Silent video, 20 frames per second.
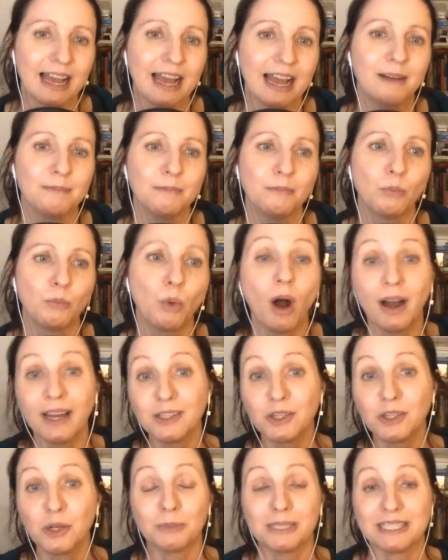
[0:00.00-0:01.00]
Um, what I
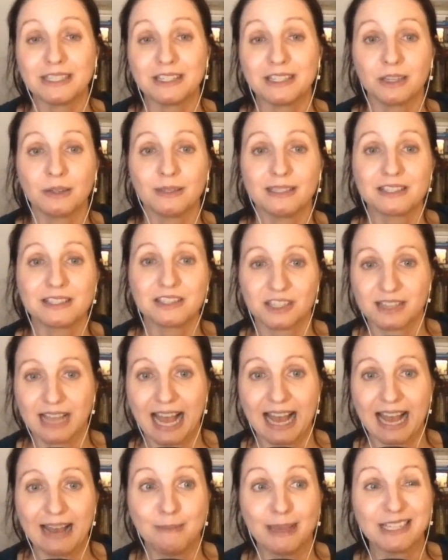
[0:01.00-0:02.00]
normally do is just
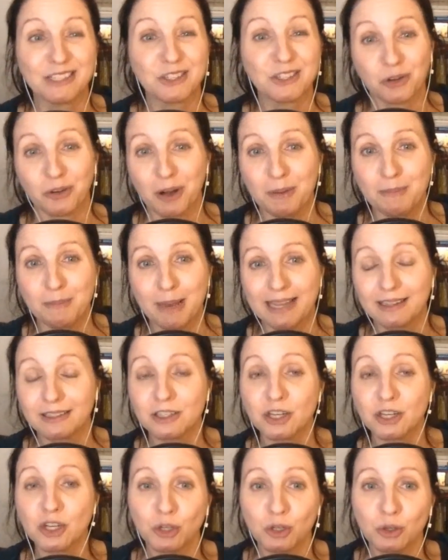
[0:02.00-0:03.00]
make sure I make
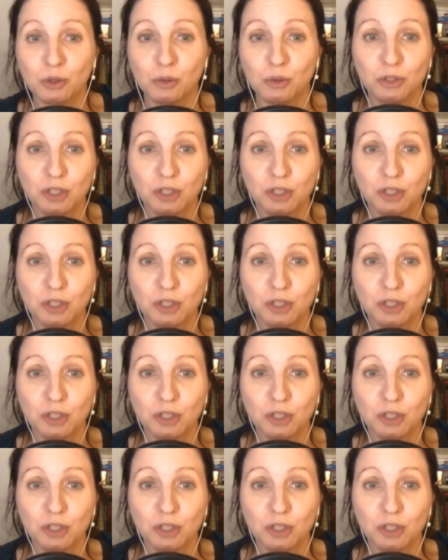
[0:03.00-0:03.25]
two